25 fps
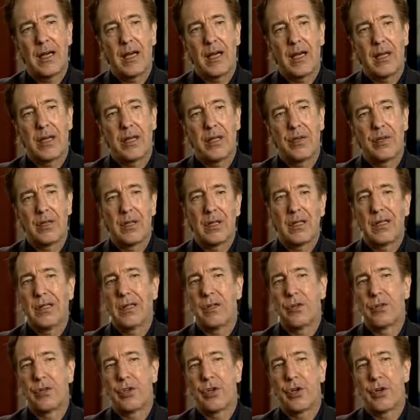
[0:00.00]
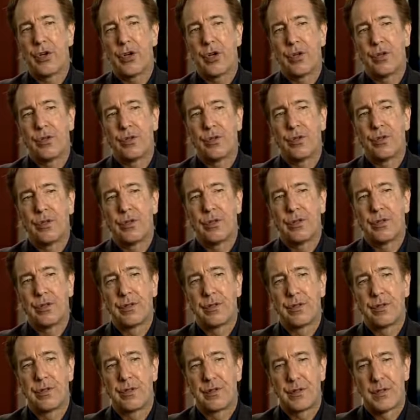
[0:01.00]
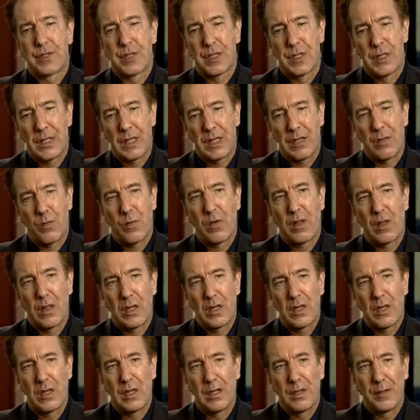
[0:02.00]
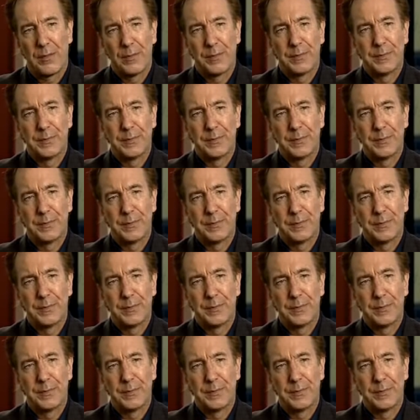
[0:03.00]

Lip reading: accurately on your own and stay with that.